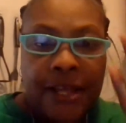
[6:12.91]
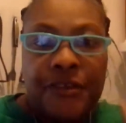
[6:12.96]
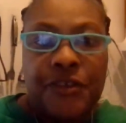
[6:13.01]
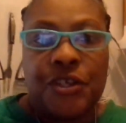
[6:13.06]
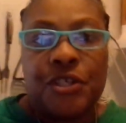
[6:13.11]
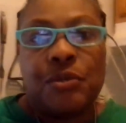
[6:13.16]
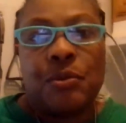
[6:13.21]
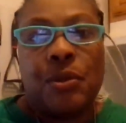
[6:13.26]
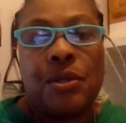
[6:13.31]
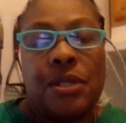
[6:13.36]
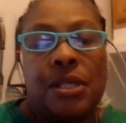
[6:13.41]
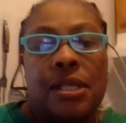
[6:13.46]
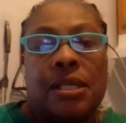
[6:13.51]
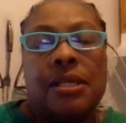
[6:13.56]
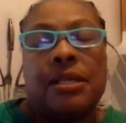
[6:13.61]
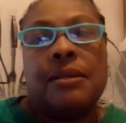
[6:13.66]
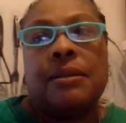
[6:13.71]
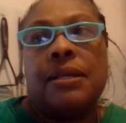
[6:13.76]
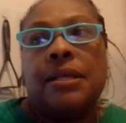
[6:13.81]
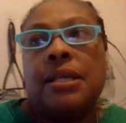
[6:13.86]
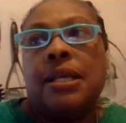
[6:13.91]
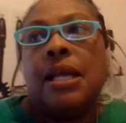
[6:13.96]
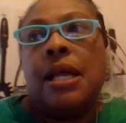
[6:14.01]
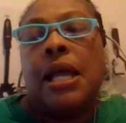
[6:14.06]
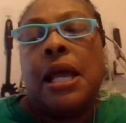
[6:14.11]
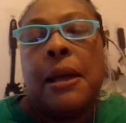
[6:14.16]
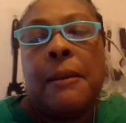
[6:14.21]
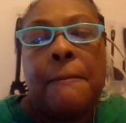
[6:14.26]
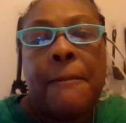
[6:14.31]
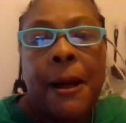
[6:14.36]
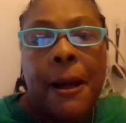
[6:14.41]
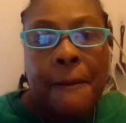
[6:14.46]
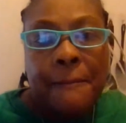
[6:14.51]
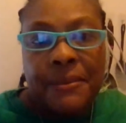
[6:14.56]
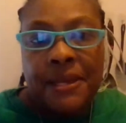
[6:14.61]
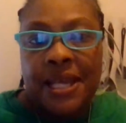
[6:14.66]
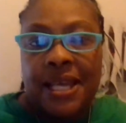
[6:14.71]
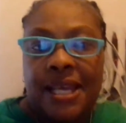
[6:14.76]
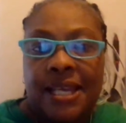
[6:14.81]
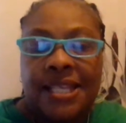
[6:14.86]
Just wanted to pop
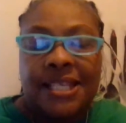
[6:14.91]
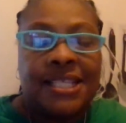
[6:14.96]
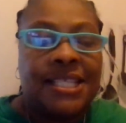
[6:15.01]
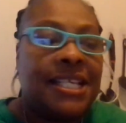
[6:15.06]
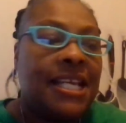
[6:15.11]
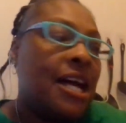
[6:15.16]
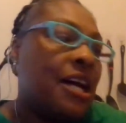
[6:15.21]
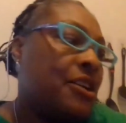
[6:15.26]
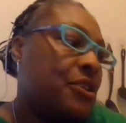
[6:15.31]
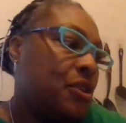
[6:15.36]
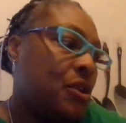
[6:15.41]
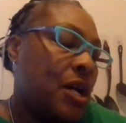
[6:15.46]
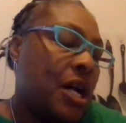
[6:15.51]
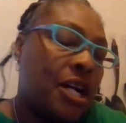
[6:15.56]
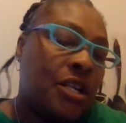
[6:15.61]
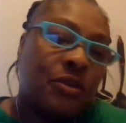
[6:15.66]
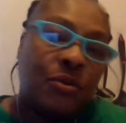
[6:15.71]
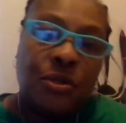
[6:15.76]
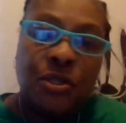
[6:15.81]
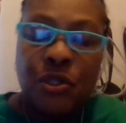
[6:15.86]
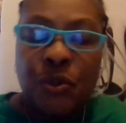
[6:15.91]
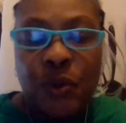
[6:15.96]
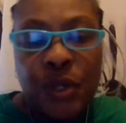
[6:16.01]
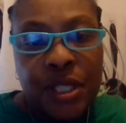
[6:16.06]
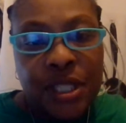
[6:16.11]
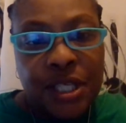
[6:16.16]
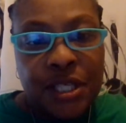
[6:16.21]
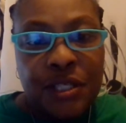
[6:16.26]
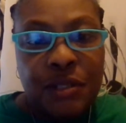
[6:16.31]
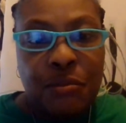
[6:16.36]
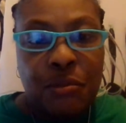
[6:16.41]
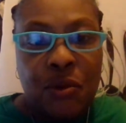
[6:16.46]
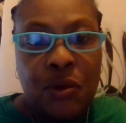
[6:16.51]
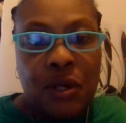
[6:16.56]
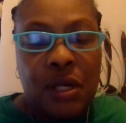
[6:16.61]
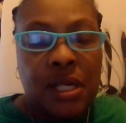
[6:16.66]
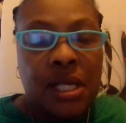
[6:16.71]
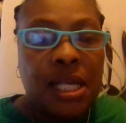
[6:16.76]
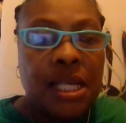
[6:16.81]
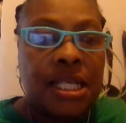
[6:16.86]
in and see how you guys were doing this
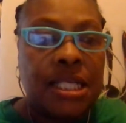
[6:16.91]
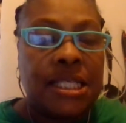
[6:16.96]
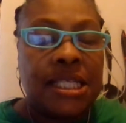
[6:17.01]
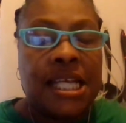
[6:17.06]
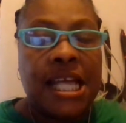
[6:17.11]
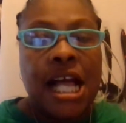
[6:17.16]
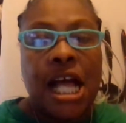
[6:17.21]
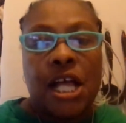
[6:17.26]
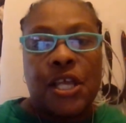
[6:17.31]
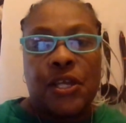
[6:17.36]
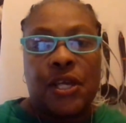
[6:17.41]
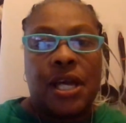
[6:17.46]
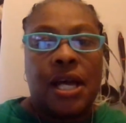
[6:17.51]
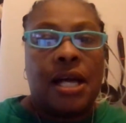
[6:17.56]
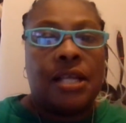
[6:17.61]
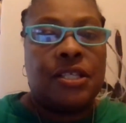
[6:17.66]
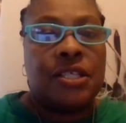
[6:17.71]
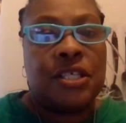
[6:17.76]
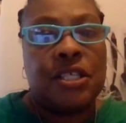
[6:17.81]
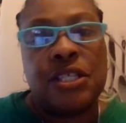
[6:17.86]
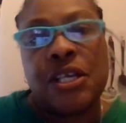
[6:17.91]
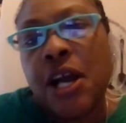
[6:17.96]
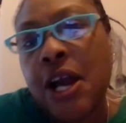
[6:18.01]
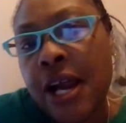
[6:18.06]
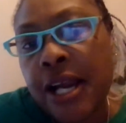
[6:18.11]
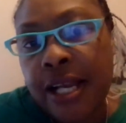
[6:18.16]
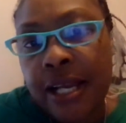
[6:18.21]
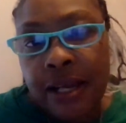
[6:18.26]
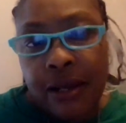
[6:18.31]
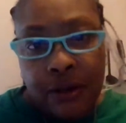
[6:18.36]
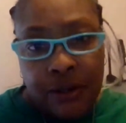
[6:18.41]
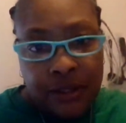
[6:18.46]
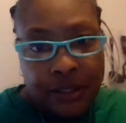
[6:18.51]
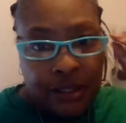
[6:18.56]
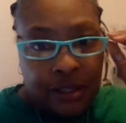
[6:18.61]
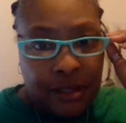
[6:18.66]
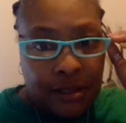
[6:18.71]
morning, see how you got started.